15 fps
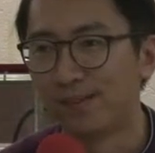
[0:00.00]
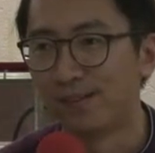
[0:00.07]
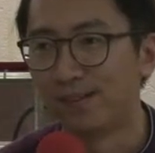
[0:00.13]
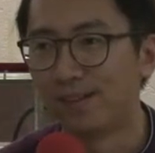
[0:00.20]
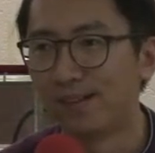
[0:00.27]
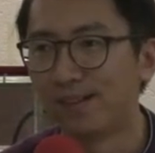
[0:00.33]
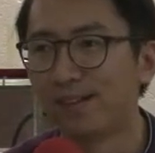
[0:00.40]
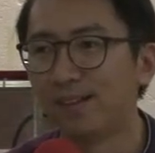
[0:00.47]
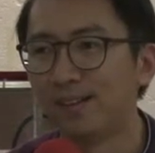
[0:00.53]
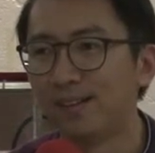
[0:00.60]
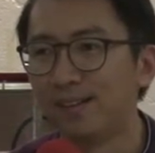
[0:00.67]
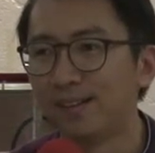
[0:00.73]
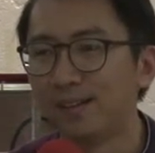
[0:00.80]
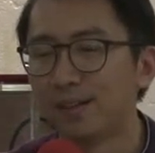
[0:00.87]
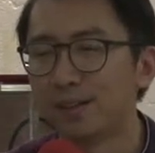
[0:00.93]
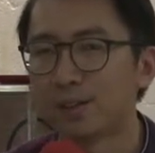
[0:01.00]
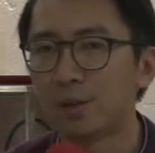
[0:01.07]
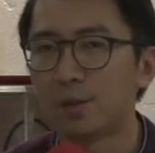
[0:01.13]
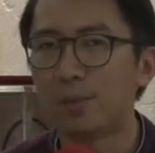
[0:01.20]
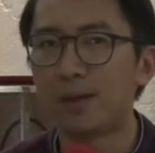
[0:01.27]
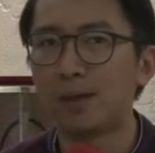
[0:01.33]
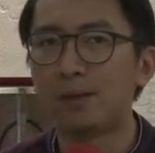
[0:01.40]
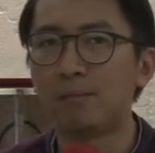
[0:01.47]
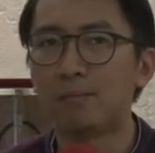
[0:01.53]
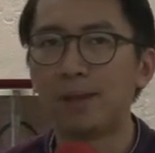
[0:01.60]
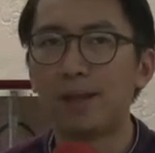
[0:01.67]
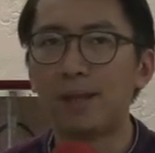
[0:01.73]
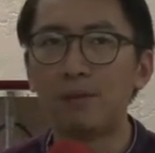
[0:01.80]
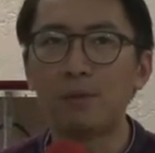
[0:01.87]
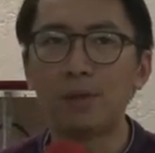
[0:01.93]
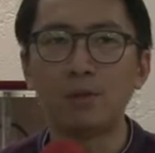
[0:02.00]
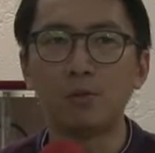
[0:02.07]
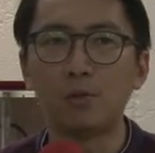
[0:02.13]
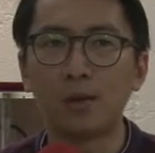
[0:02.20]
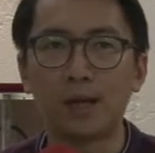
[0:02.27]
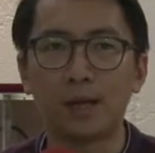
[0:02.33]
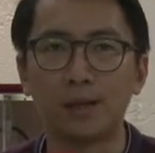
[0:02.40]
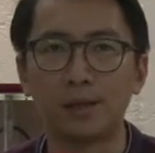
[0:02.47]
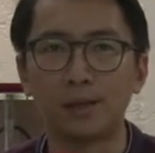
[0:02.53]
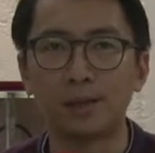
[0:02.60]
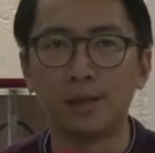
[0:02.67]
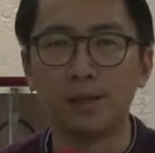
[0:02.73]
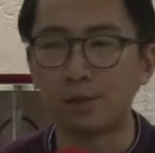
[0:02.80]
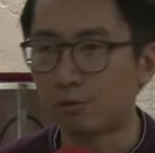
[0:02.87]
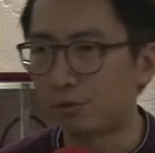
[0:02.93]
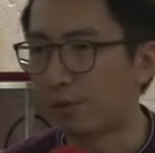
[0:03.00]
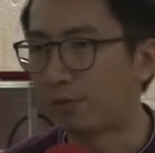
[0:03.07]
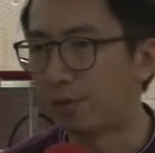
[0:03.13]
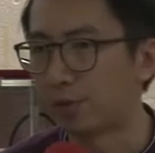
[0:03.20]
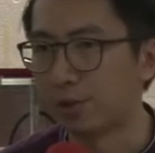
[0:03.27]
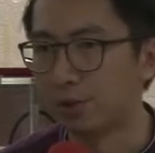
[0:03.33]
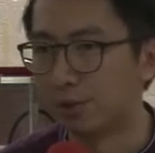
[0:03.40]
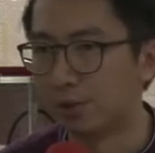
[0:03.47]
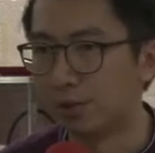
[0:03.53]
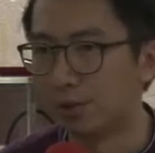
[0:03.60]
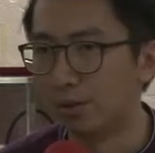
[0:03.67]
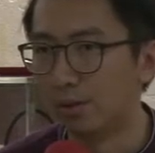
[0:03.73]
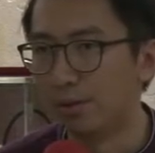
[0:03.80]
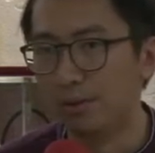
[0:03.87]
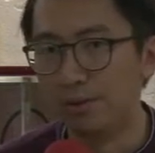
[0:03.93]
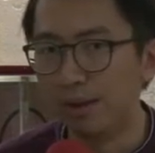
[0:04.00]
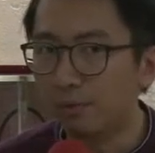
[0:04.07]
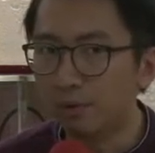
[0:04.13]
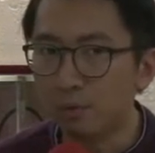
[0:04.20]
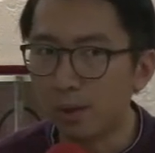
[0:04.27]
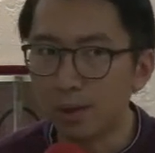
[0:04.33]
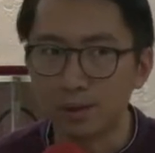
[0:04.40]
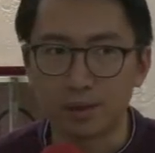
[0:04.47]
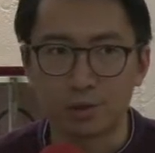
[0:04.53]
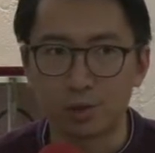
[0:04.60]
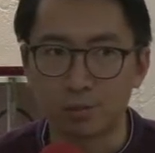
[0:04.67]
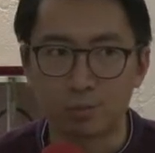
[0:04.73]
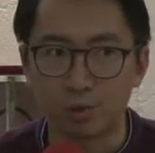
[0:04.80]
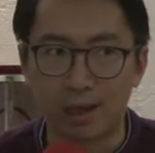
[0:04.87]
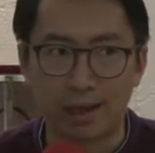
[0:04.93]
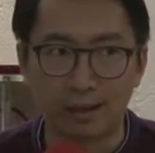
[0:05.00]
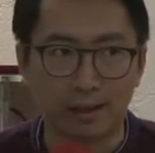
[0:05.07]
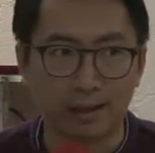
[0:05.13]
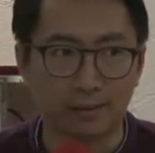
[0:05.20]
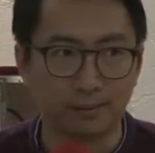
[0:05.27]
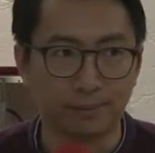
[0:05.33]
Right? So, but then when you look at the history of the church, never once the church were like that.